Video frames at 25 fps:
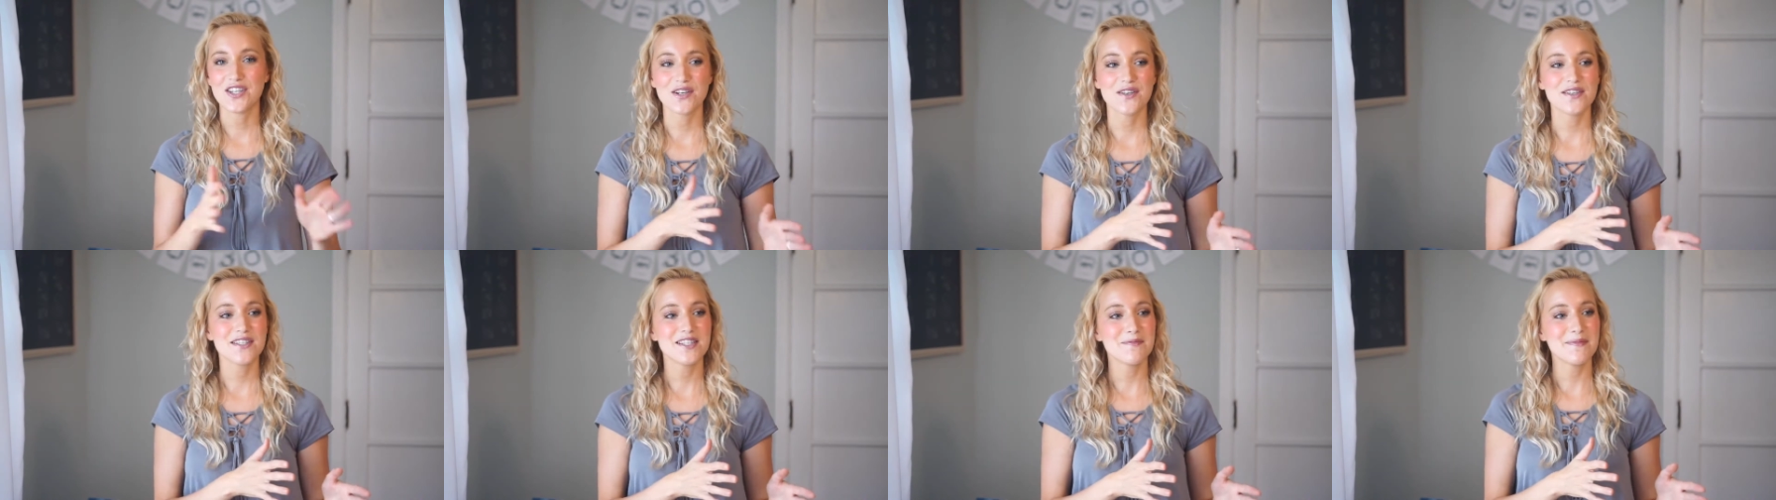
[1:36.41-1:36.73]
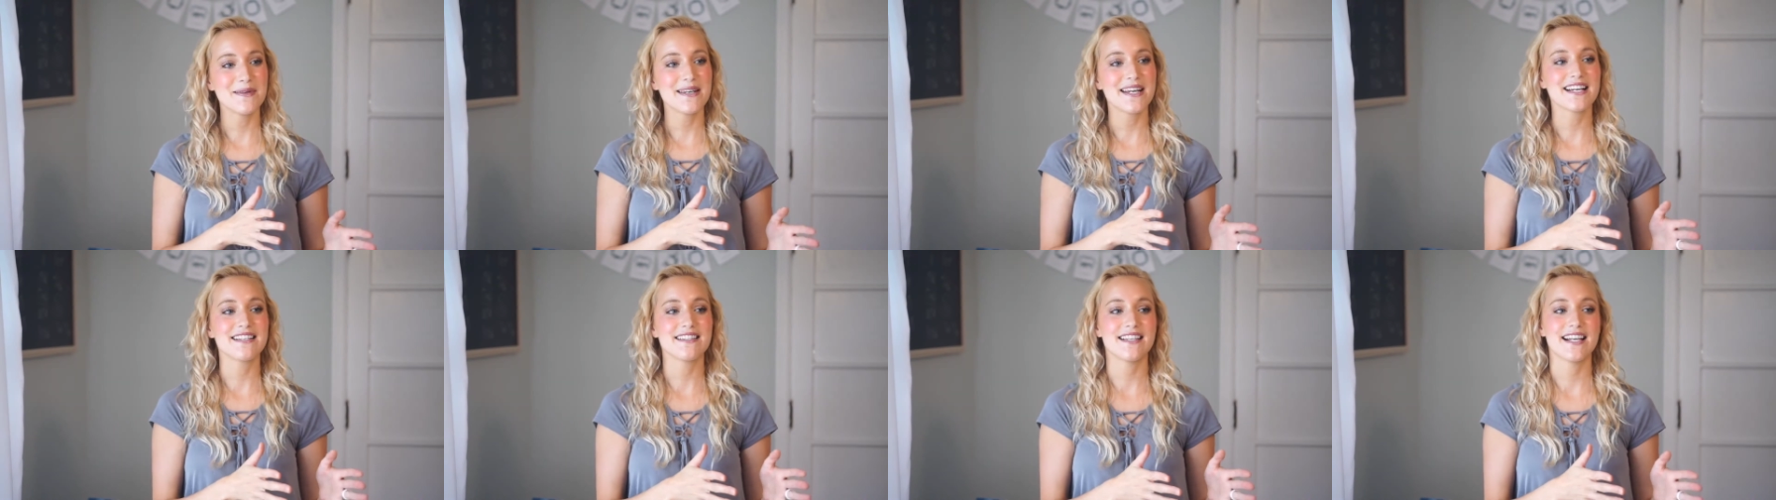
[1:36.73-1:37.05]
those
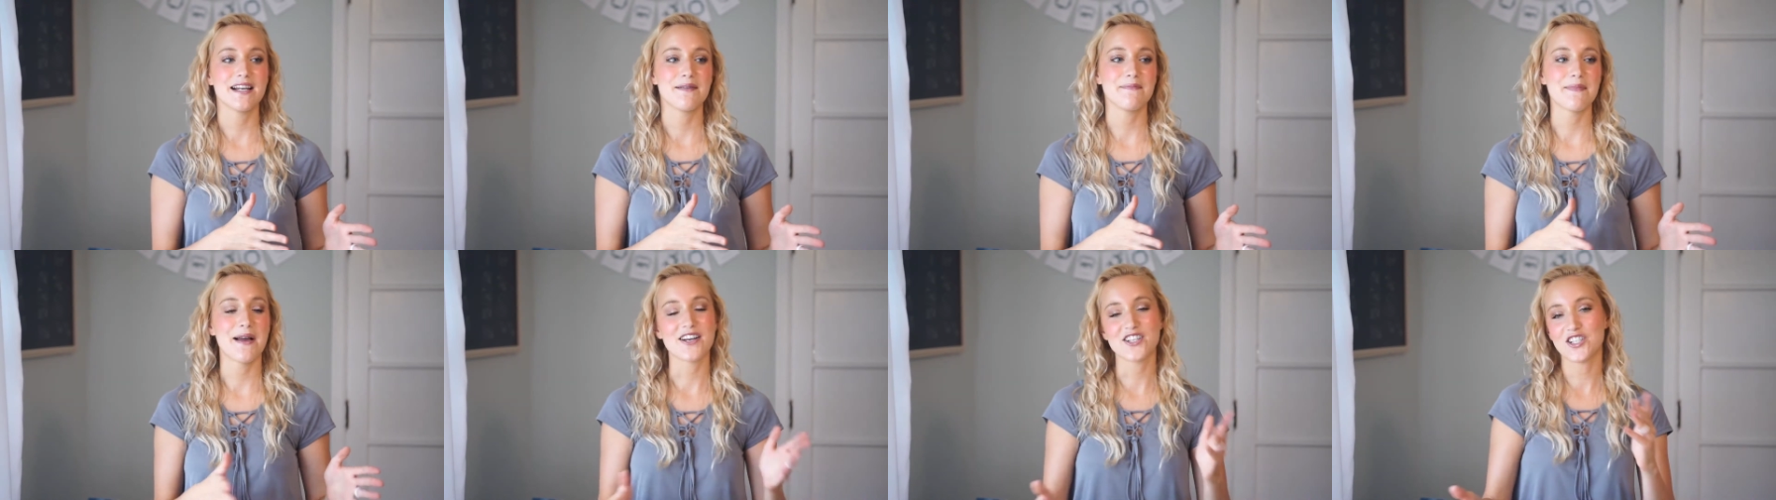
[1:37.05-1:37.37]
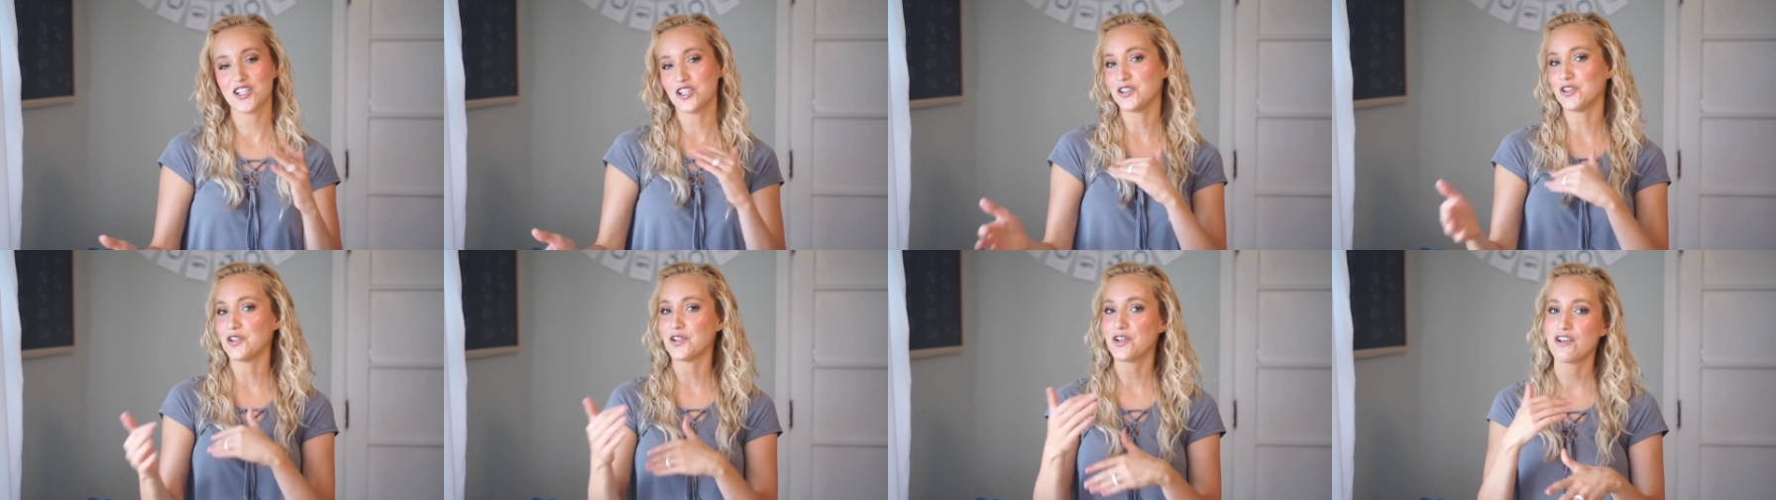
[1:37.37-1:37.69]
because I am
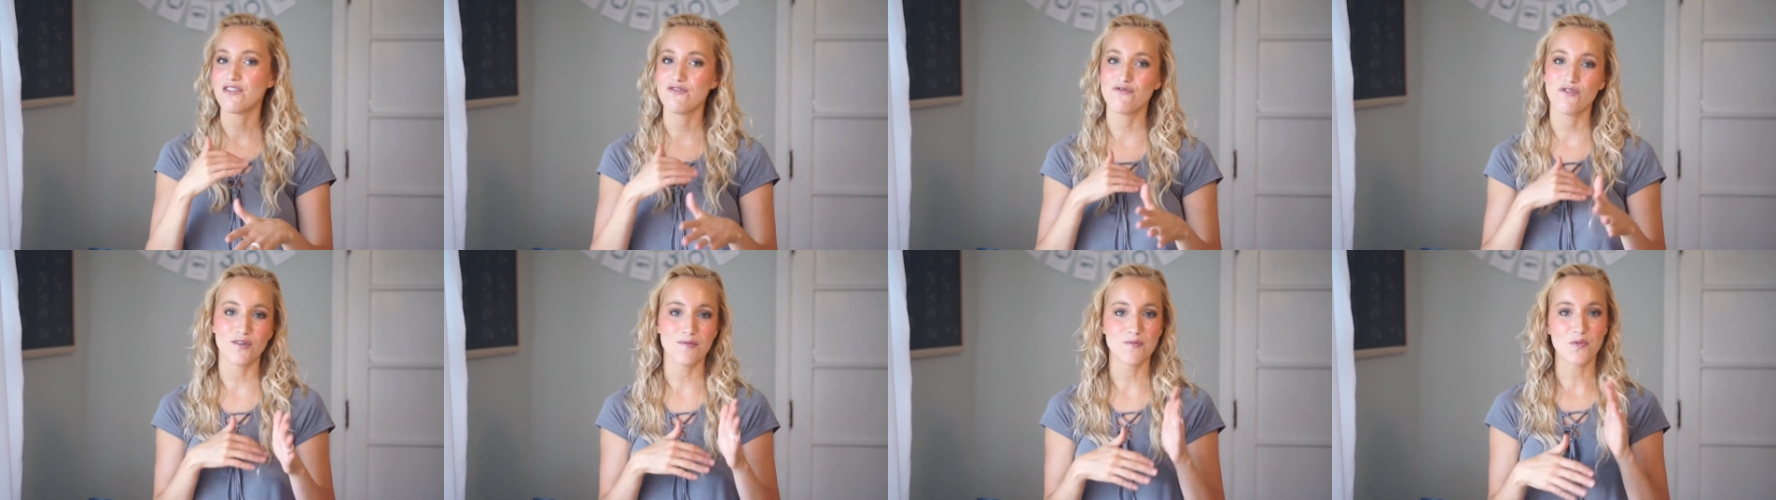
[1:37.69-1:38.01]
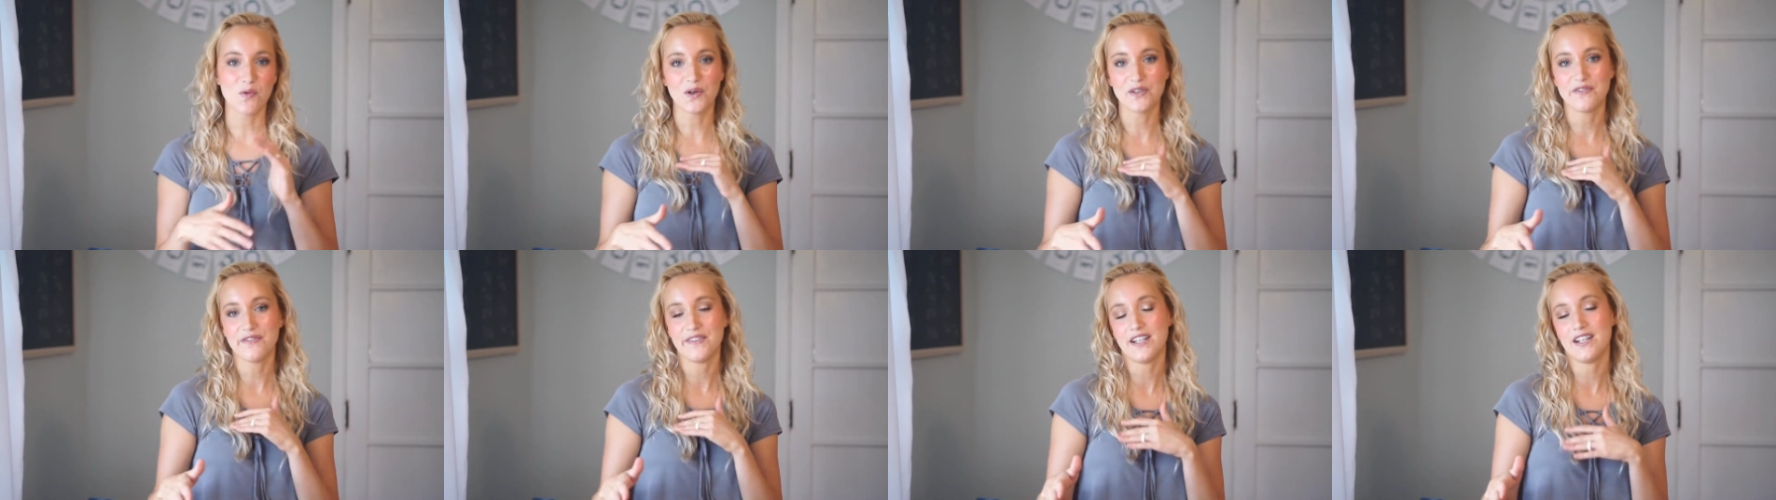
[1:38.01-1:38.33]
actually looking for
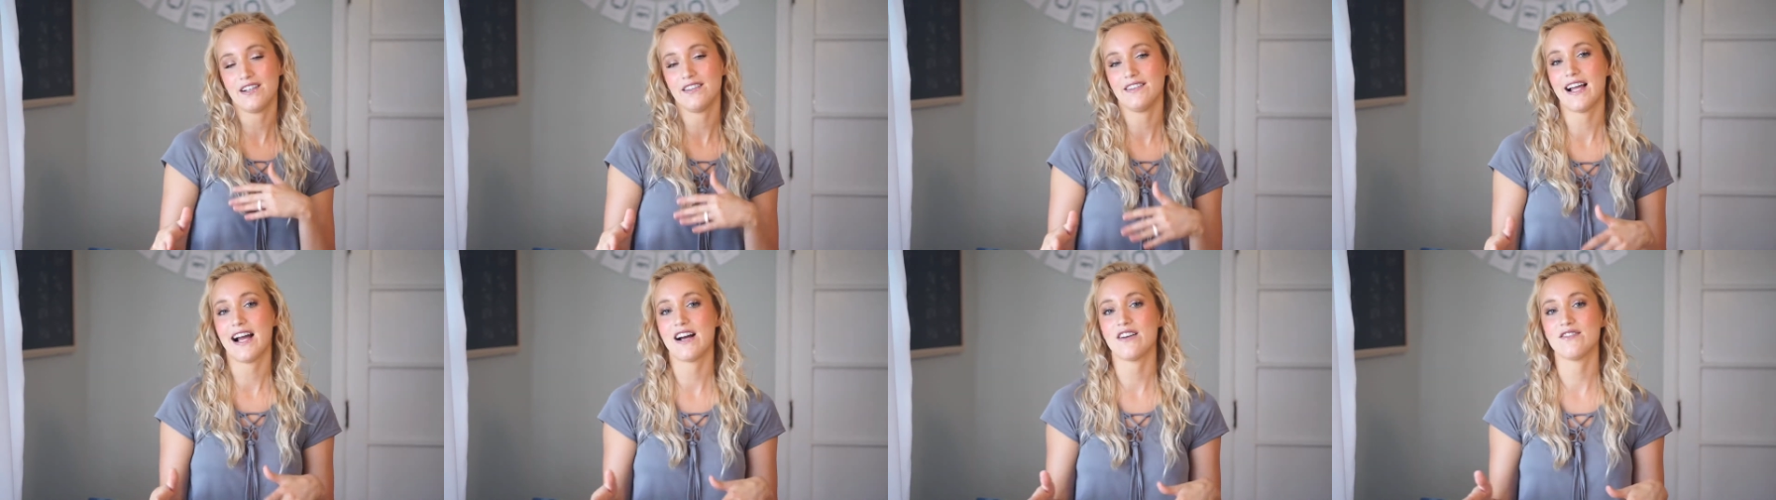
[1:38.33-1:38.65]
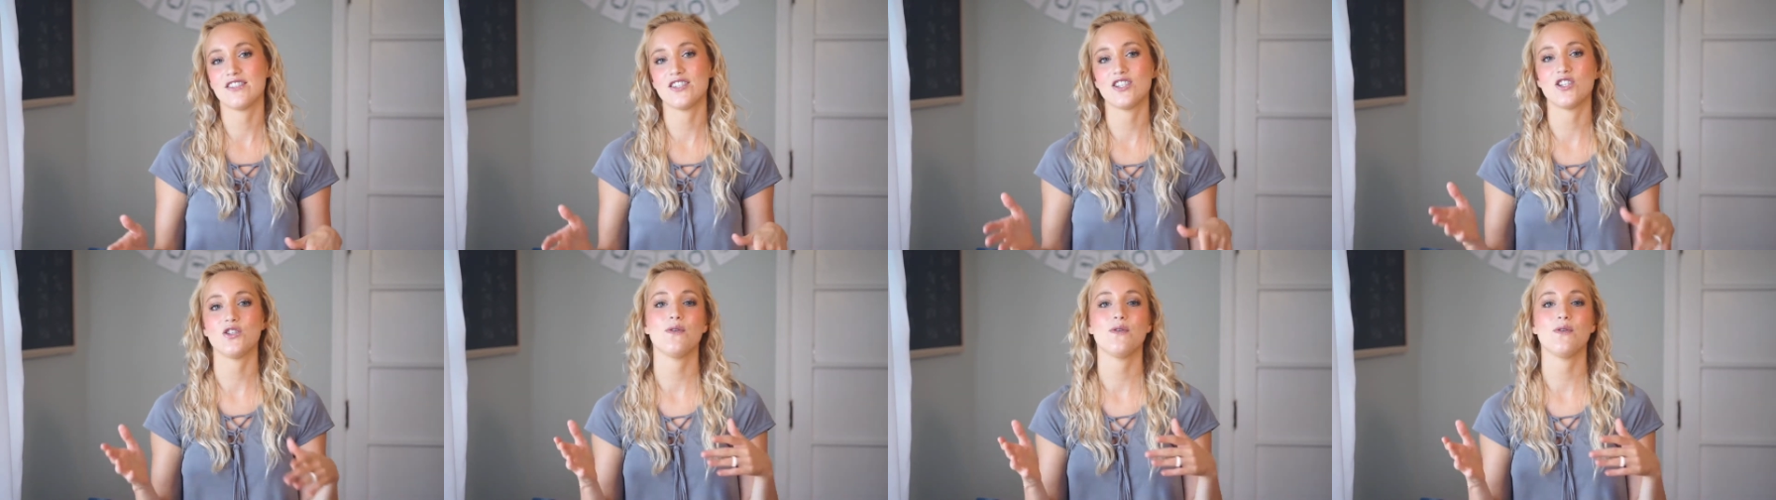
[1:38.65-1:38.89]
more read-alouds